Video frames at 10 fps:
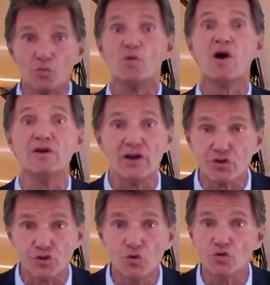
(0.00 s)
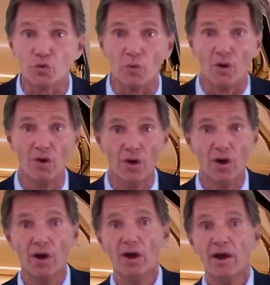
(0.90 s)
to run as usual.
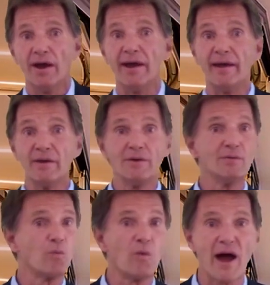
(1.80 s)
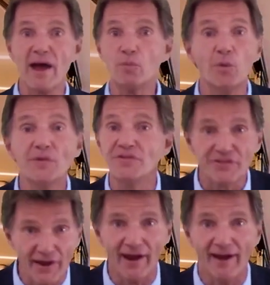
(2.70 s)
And why
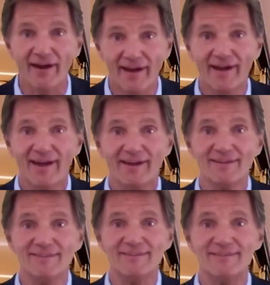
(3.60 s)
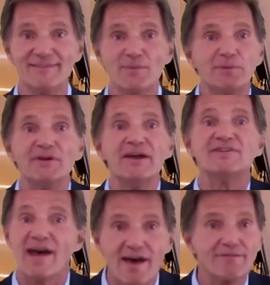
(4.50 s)
wouldn't they? The
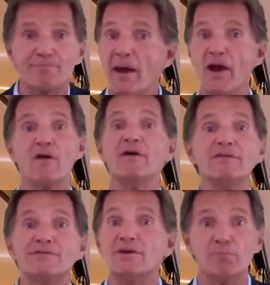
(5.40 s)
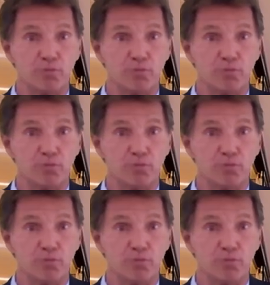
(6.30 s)
police have parents